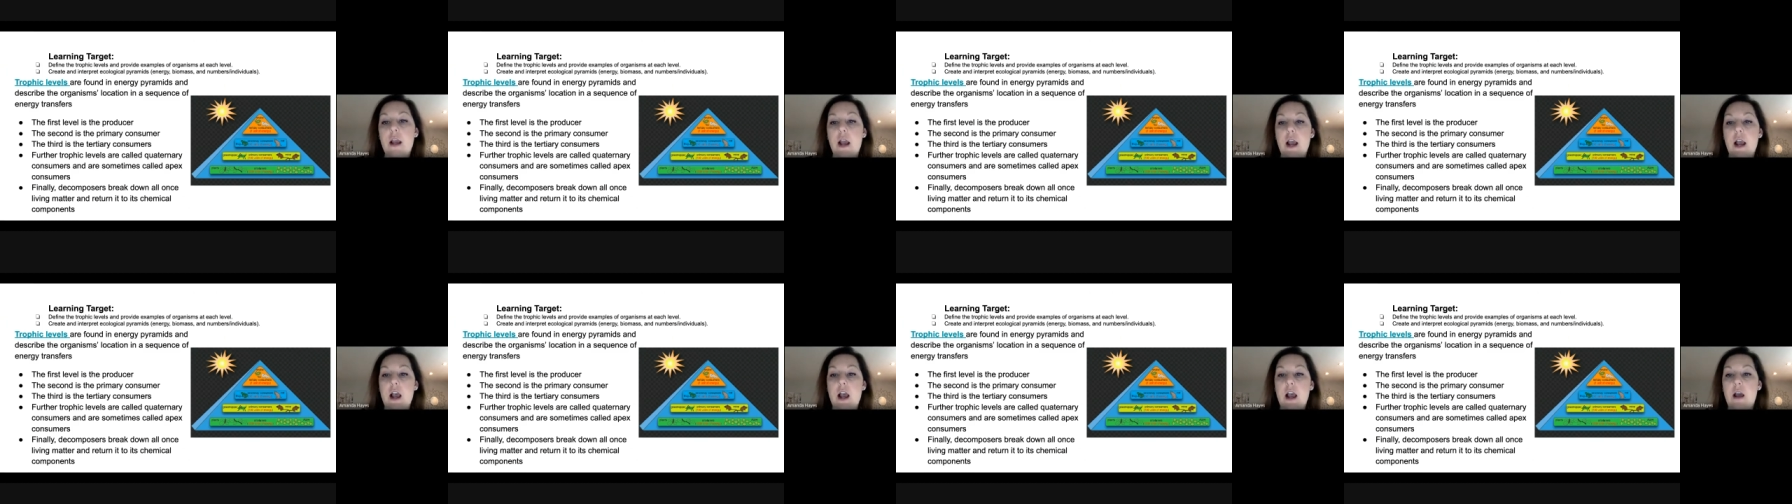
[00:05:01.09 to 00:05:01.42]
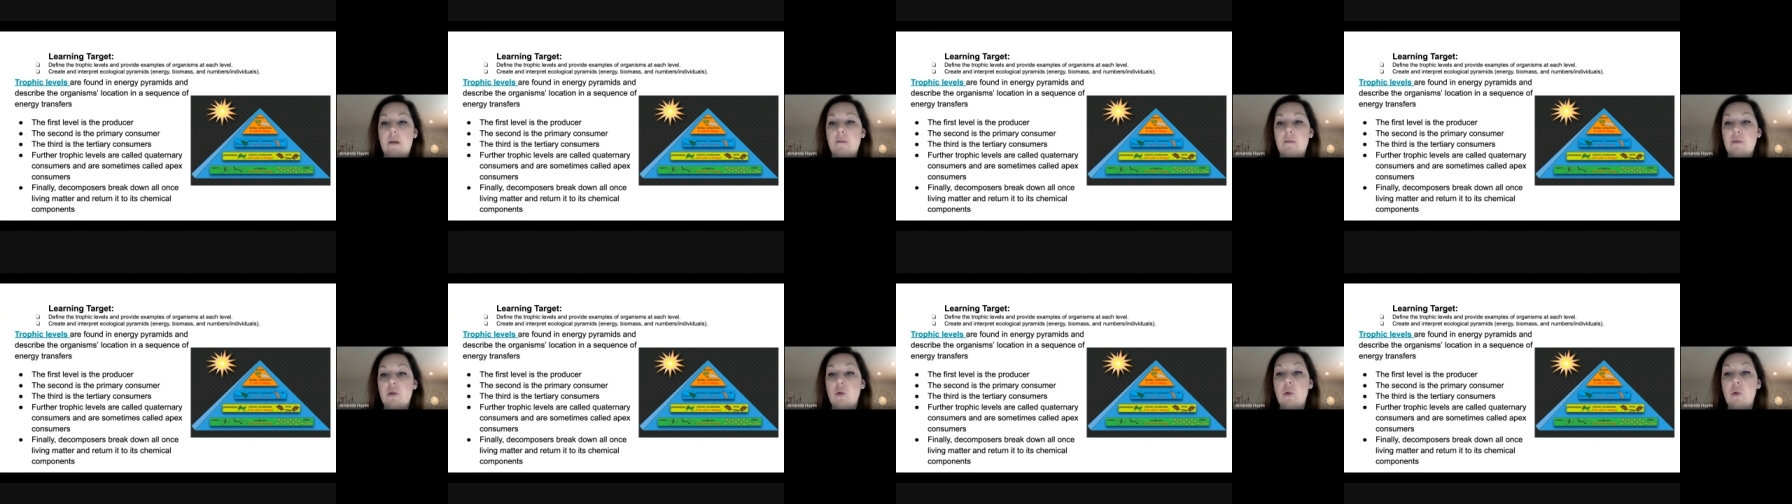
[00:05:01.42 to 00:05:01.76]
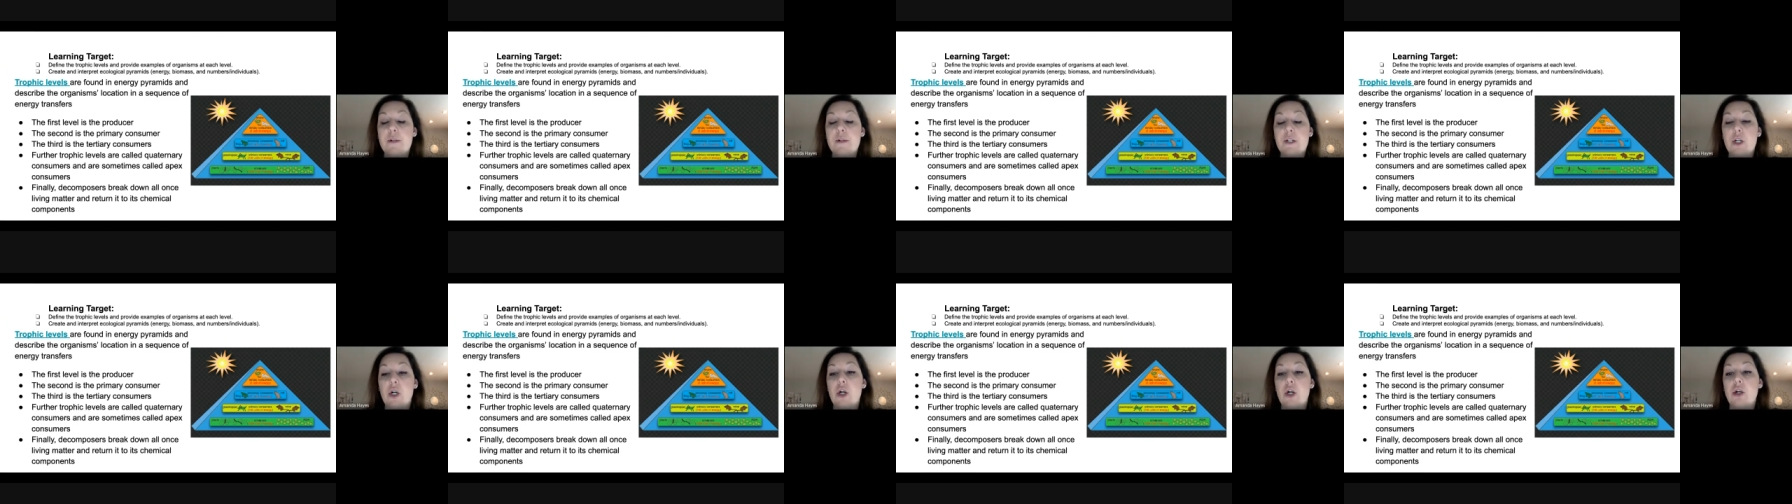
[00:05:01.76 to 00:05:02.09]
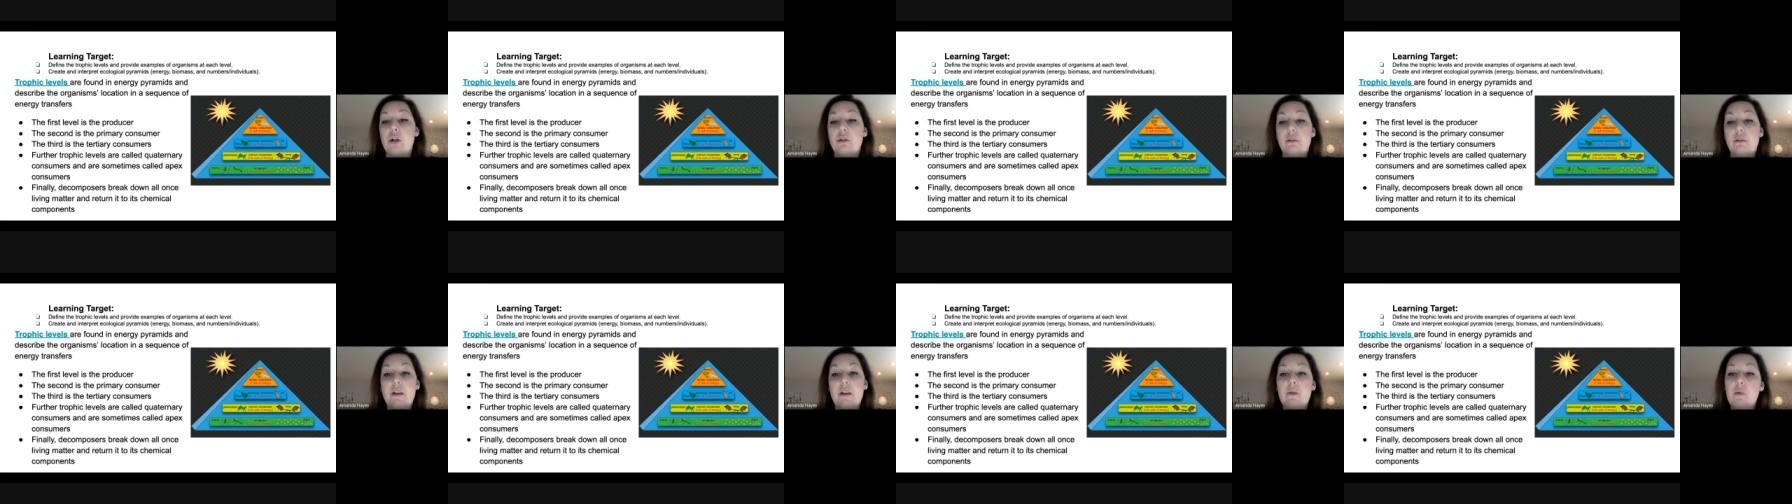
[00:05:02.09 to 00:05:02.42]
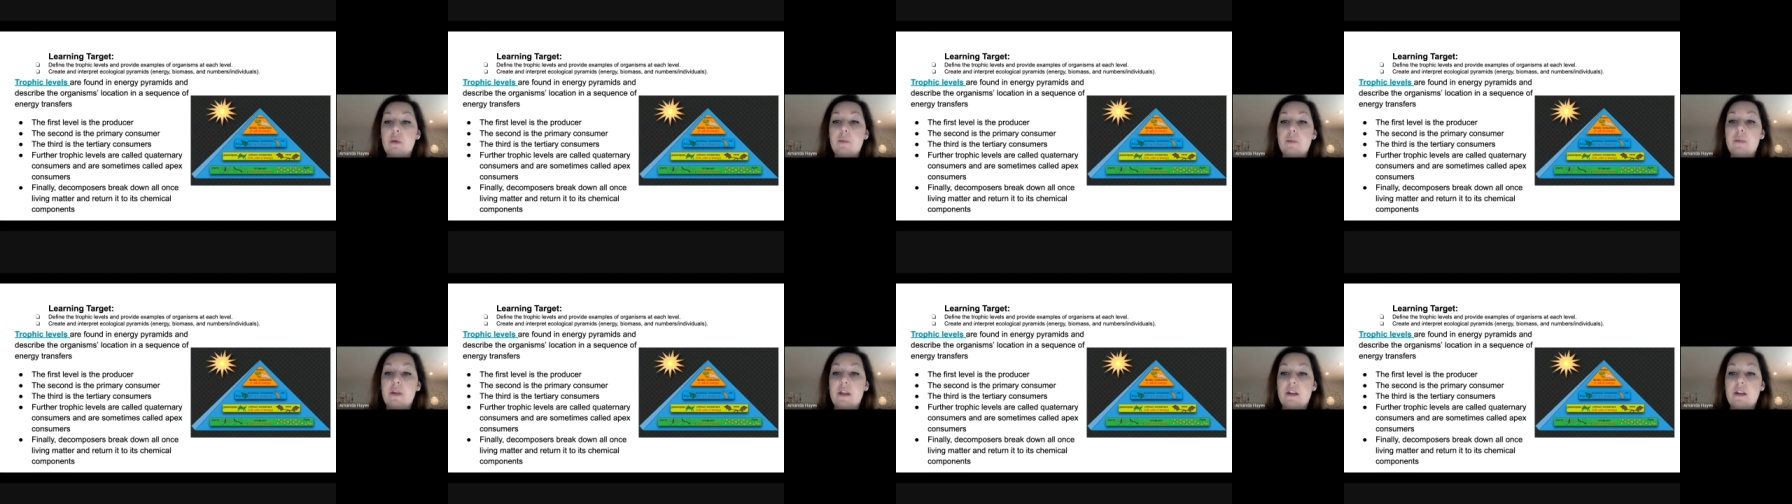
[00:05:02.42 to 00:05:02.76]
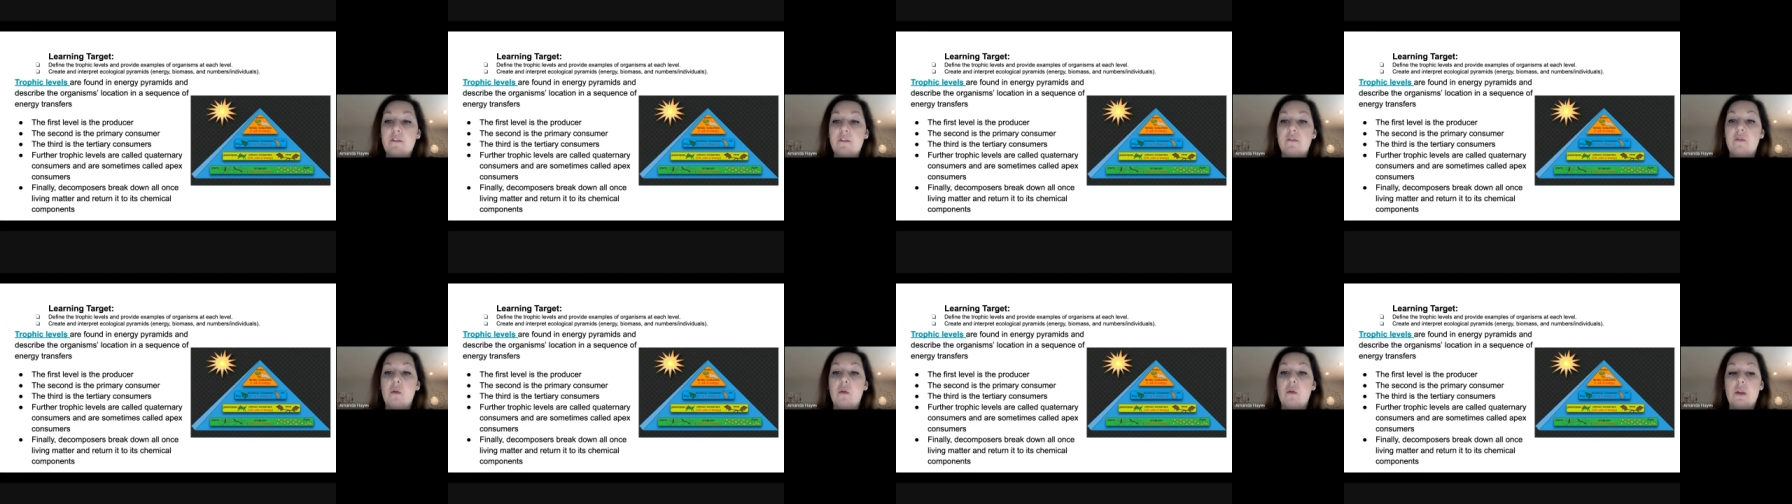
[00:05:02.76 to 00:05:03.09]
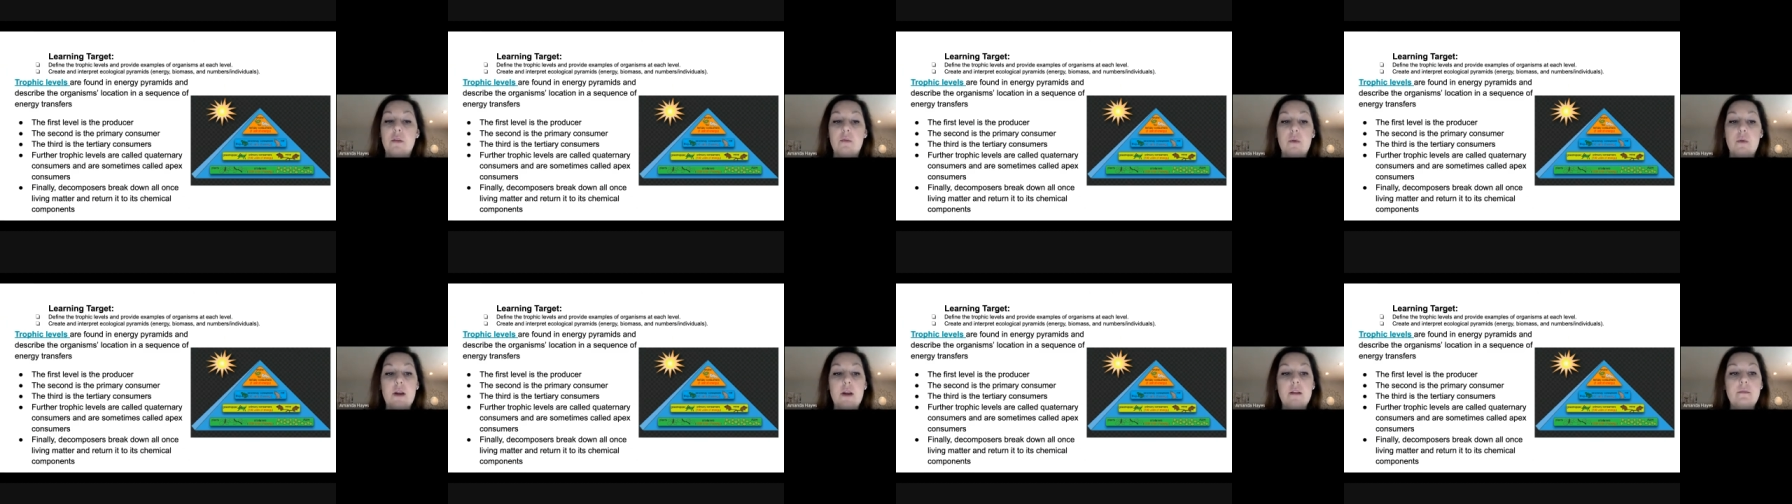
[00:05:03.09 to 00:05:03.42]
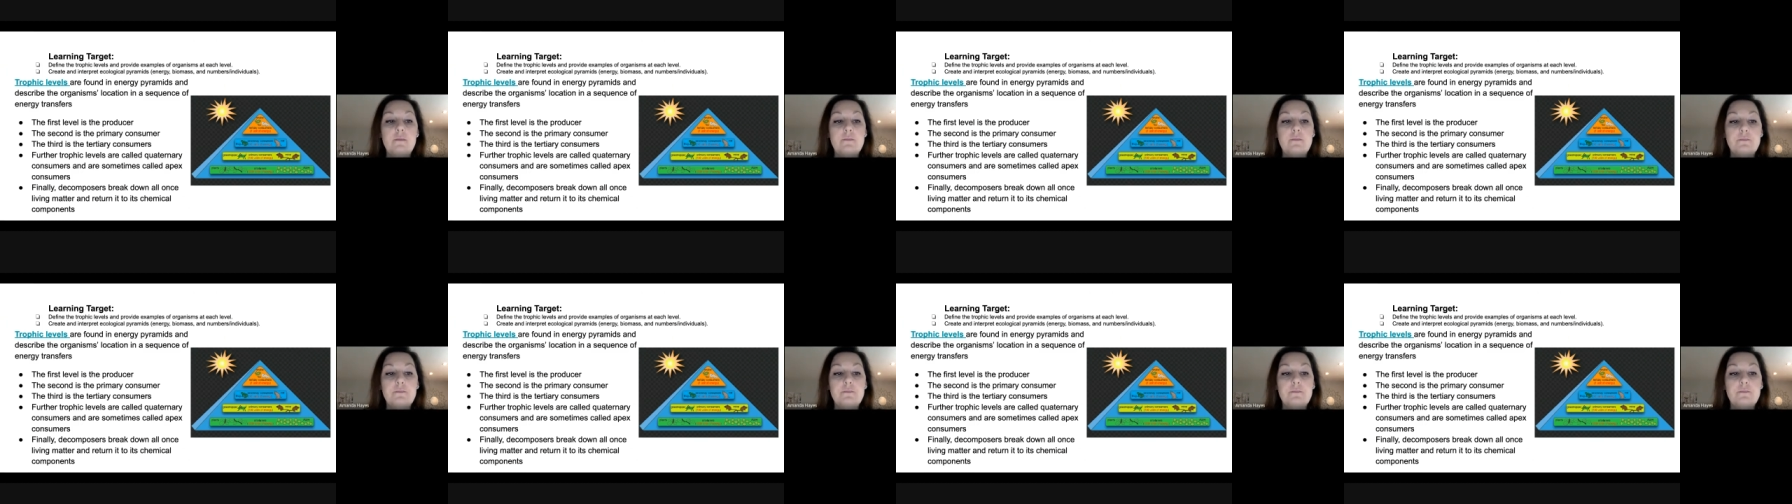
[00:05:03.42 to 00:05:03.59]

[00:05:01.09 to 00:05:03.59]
Quaternary would be a 4th one.